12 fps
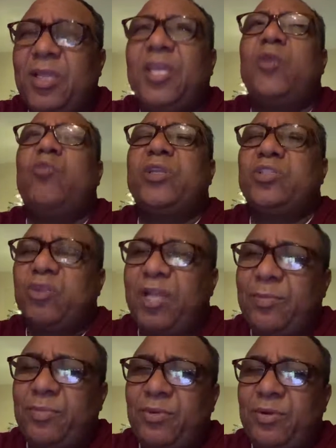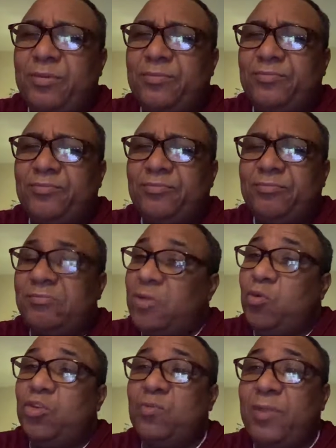He went to Liberia. He
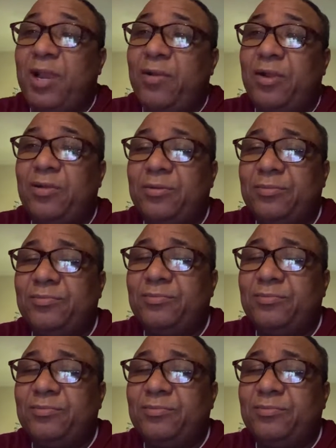wanted to marry her.